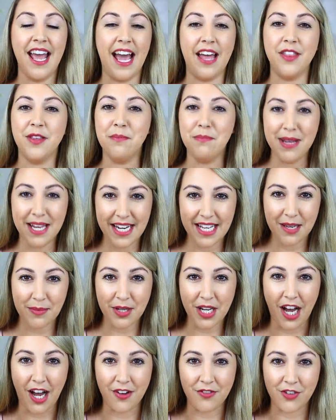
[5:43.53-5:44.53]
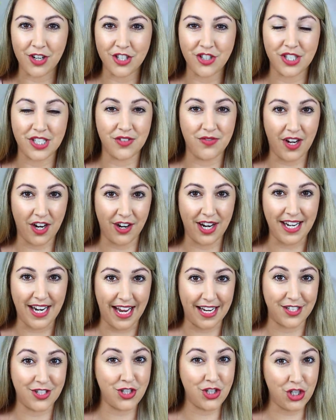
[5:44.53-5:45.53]
and the medium coverage is very
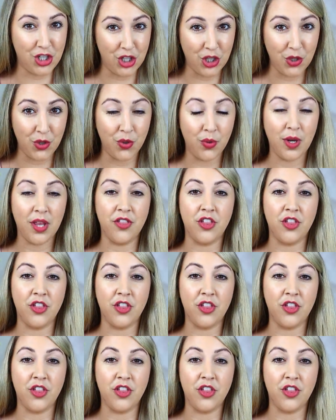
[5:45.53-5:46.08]
nice too.